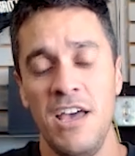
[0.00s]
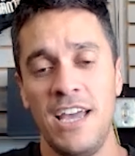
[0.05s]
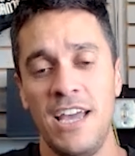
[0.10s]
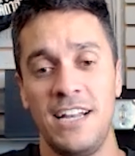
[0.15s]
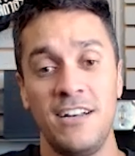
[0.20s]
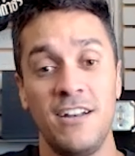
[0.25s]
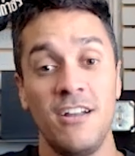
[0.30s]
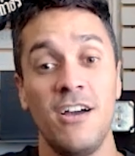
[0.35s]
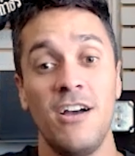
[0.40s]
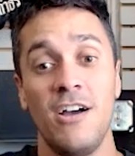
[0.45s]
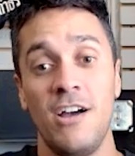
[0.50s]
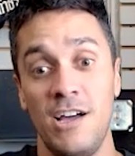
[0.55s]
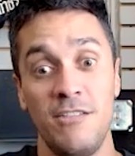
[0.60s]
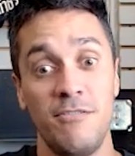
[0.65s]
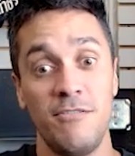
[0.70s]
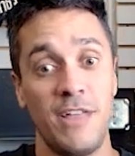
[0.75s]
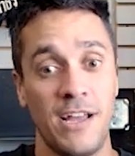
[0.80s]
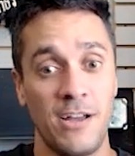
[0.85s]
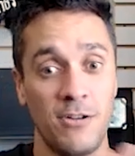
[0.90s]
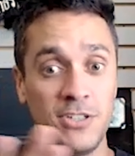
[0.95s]
And
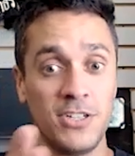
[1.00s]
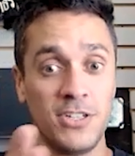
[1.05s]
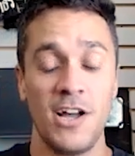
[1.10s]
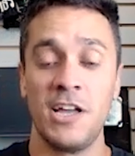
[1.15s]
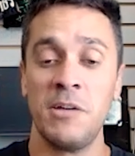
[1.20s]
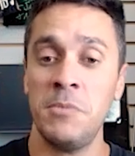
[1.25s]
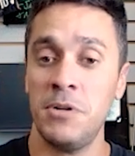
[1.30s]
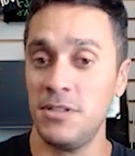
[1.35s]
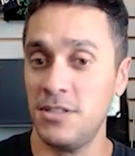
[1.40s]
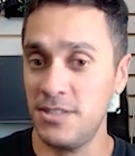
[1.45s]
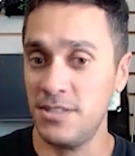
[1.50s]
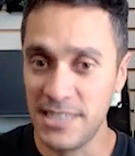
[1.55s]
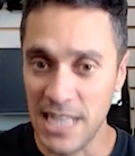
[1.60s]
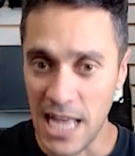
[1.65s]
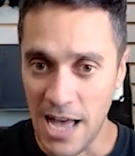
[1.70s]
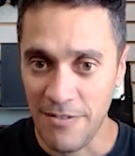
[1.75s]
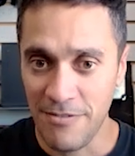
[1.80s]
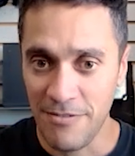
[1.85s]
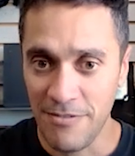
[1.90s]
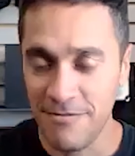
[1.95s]
like I was talking about the
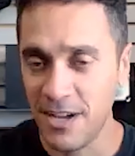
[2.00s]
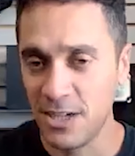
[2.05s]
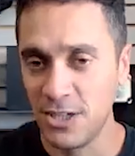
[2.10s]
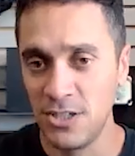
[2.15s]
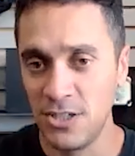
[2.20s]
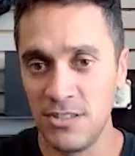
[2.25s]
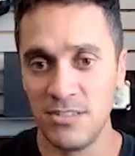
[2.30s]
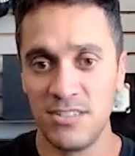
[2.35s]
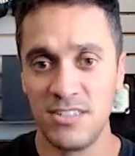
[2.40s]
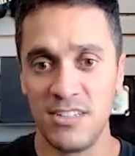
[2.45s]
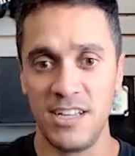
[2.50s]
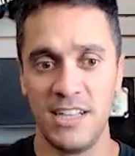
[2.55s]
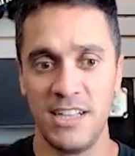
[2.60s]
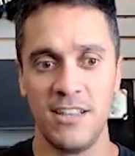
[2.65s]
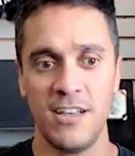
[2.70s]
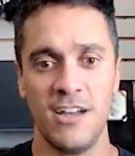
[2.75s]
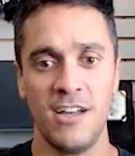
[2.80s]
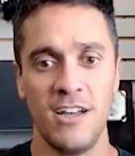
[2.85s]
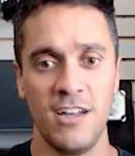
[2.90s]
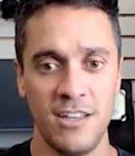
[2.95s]
staph infections in
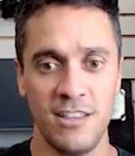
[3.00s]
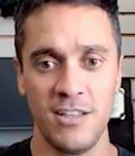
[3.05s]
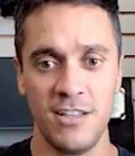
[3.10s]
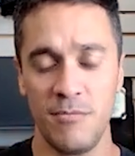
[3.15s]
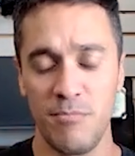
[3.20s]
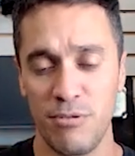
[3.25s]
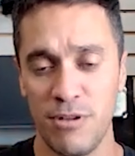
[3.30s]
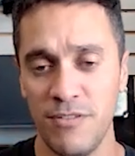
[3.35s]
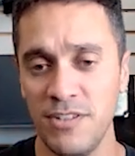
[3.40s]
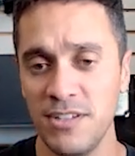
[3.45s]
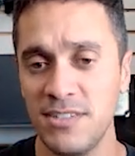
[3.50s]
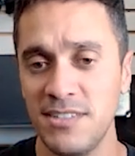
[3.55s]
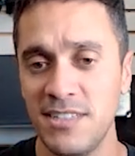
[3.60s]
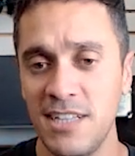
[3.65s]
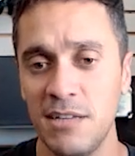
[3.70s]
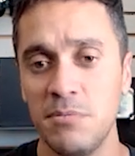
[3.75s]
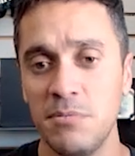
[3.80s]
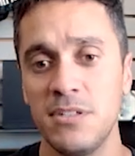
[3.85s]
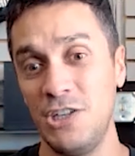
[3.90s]
the previous tips,